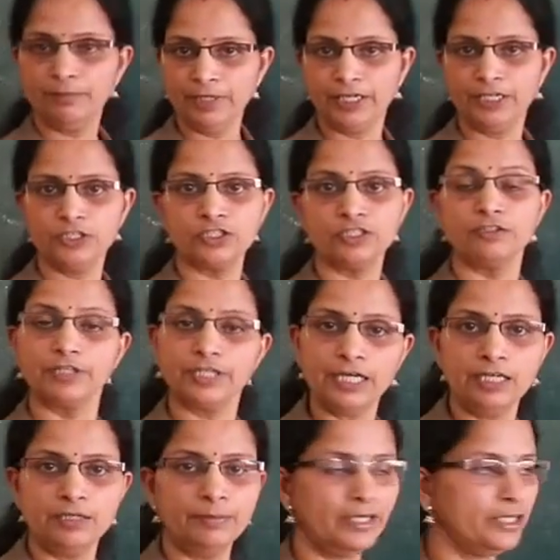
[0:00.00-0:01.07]
image,
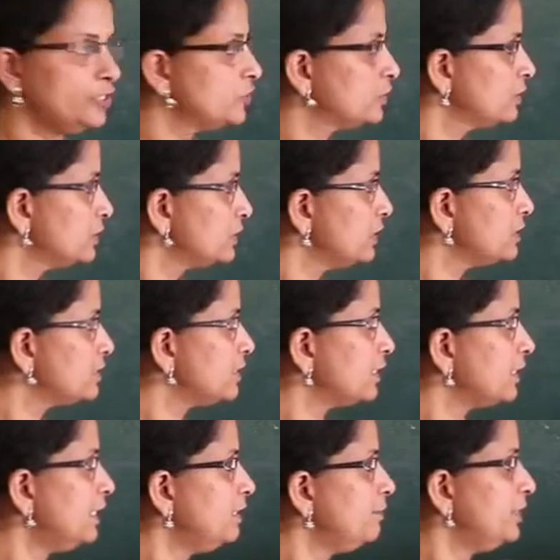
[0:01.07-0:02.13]
real image, since the
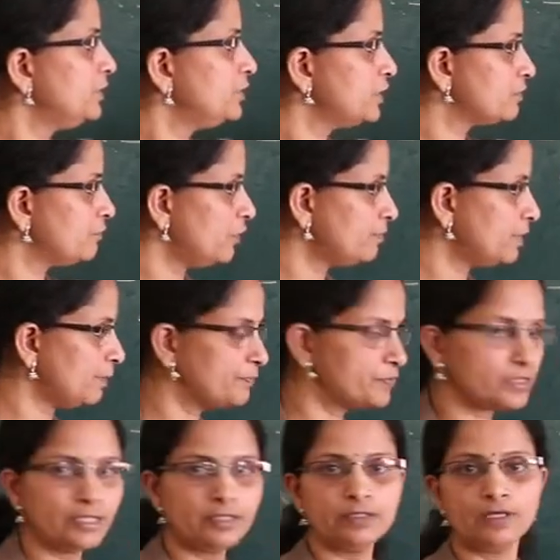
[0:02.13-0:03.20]
real image is formed
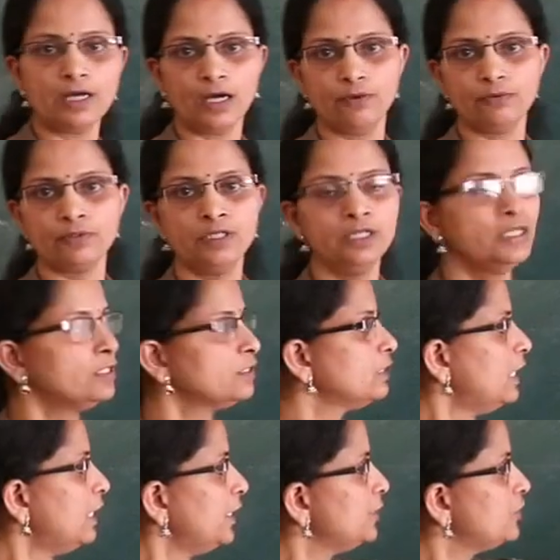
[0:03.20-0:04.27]
upside down, the
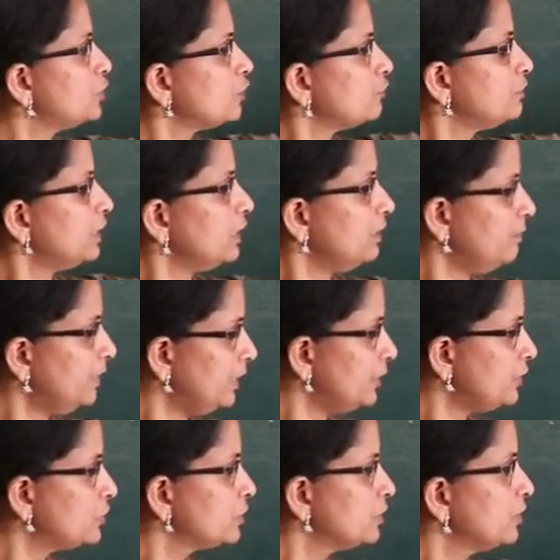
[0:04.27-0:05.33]
height of the
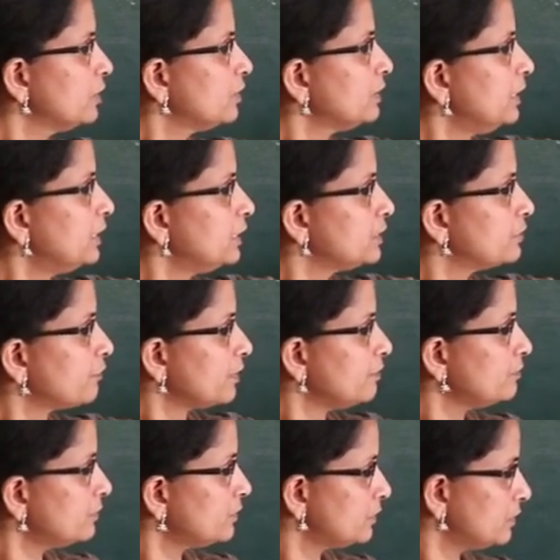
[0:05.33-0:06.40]
image that is
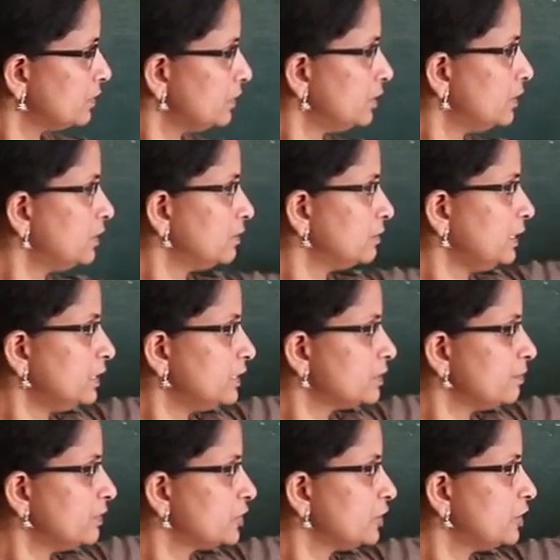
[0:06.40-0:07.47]

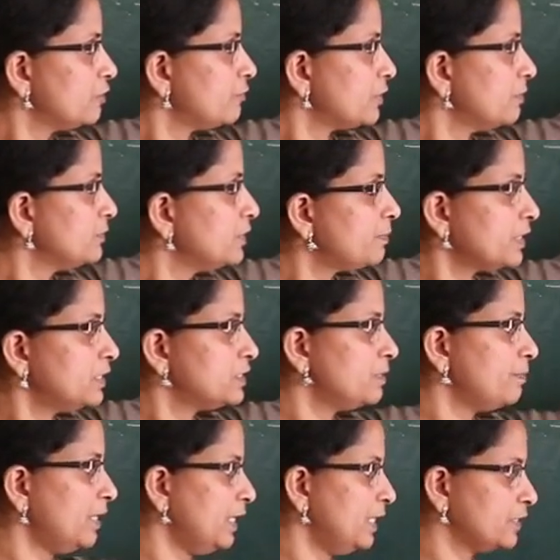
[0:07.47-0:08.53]
measured from the
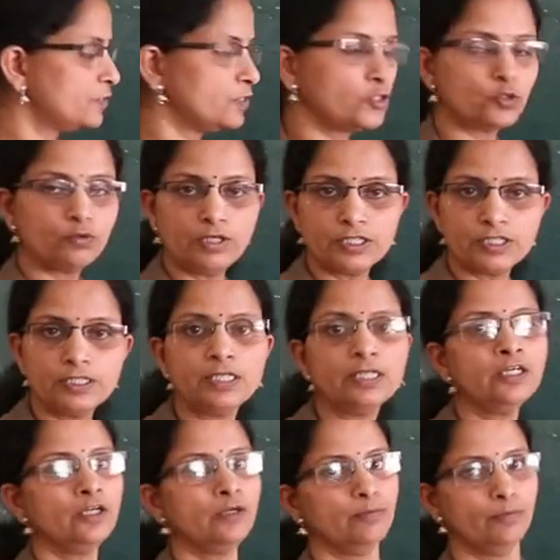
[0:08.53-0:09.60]
principal axis towards the
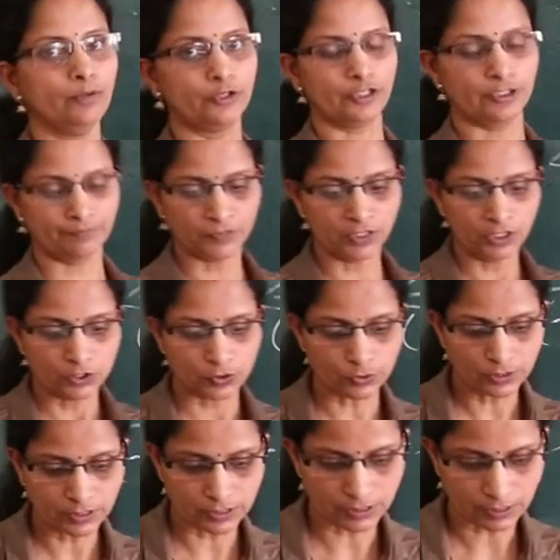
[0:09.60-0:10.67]
bottom. So
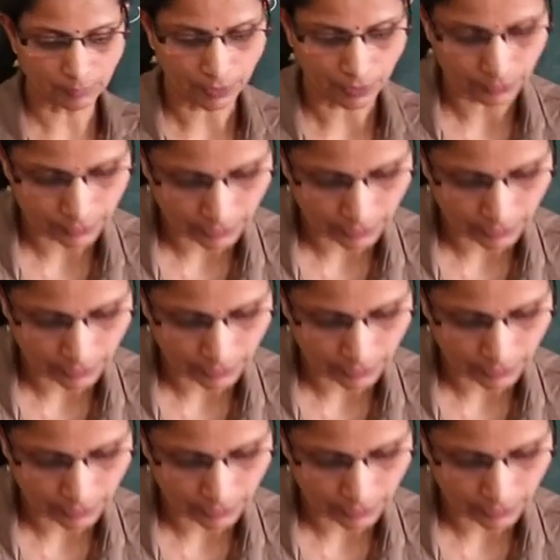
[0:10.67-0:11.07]
this is about